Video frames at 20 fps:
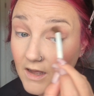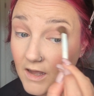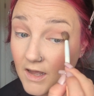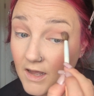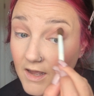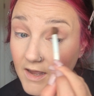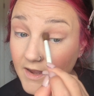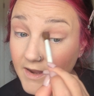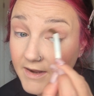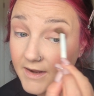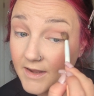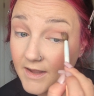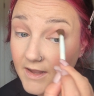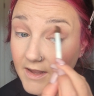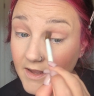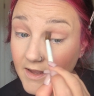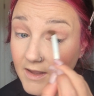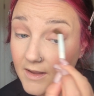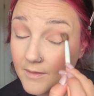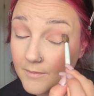I
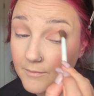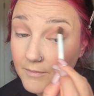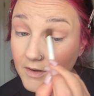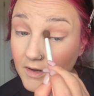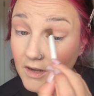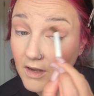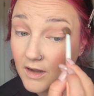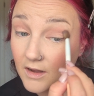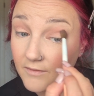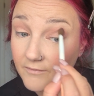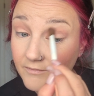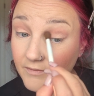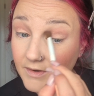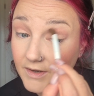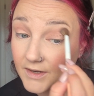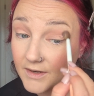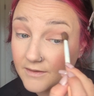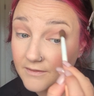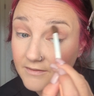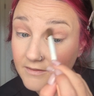am
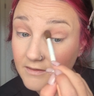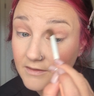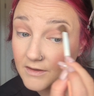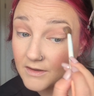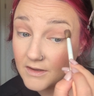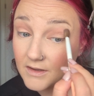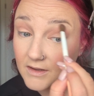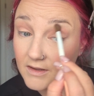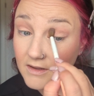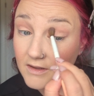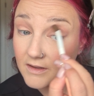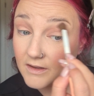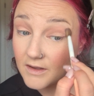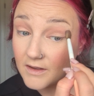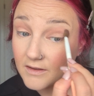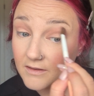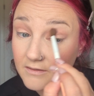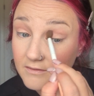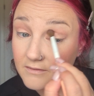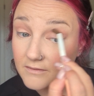confident.
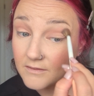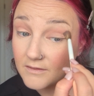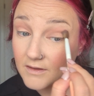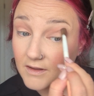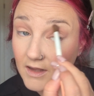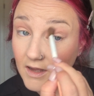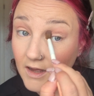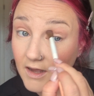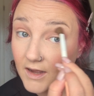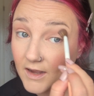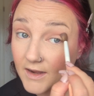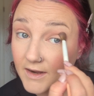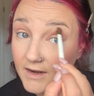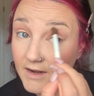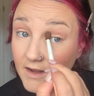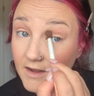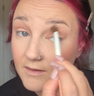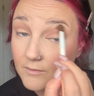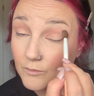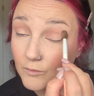I
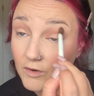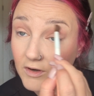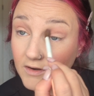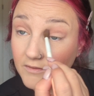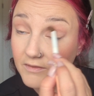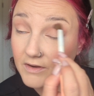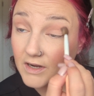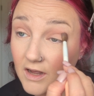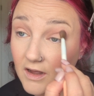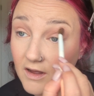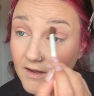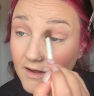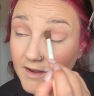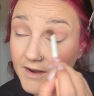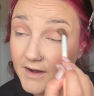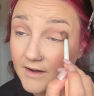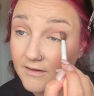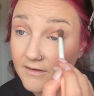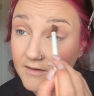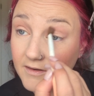am one
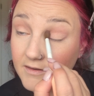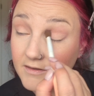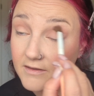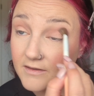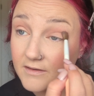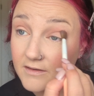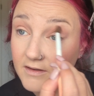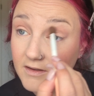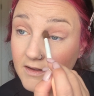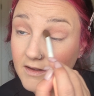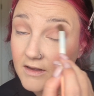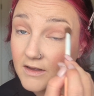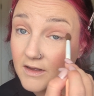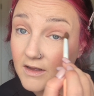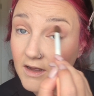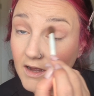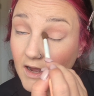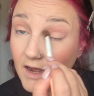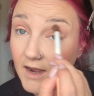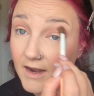kind.
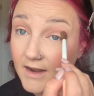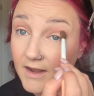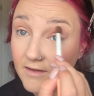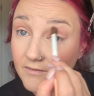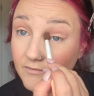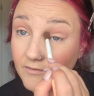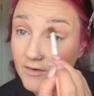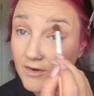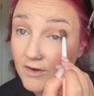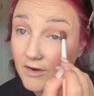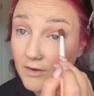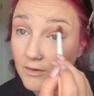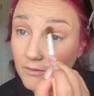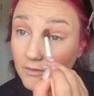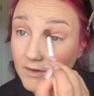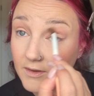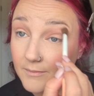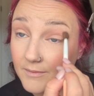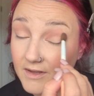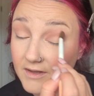I have
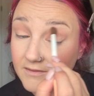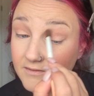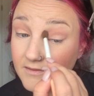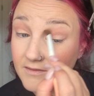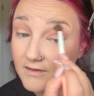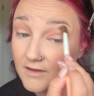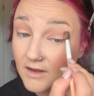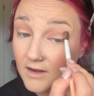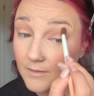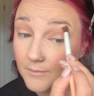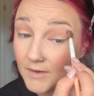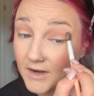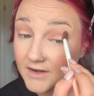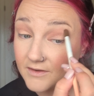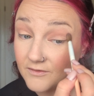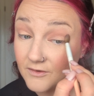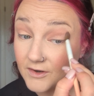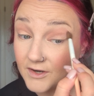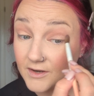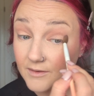no limits on
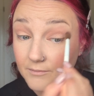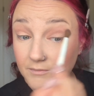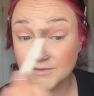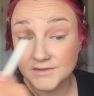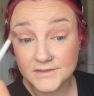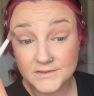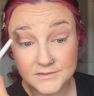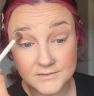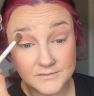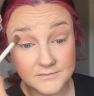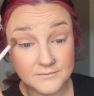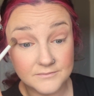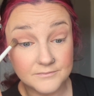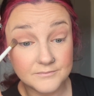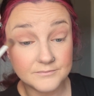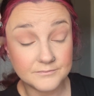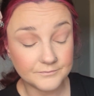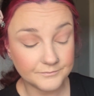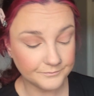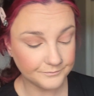my dreams.
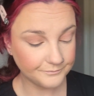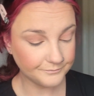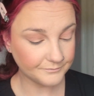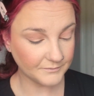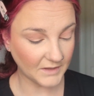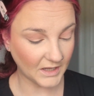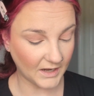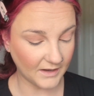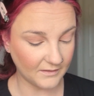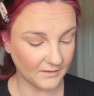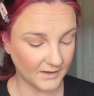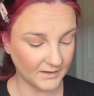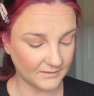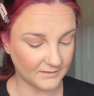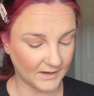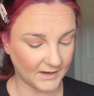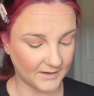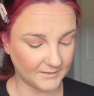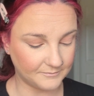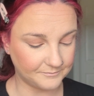I
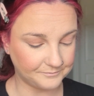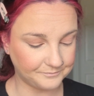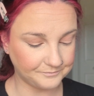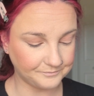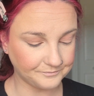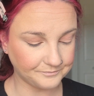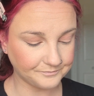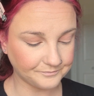like that.